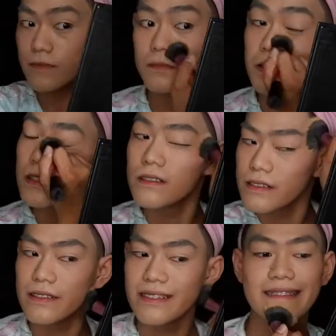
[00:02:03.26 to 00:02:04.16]
please
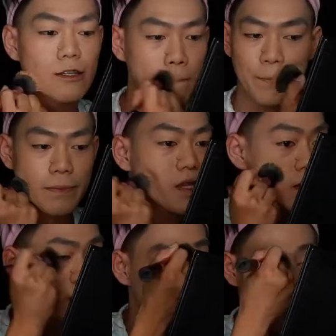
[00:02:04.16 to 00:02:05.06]
lang, charot.
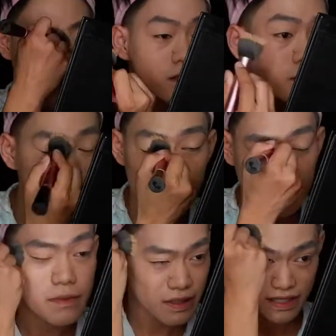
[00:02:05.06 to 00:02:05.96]
So,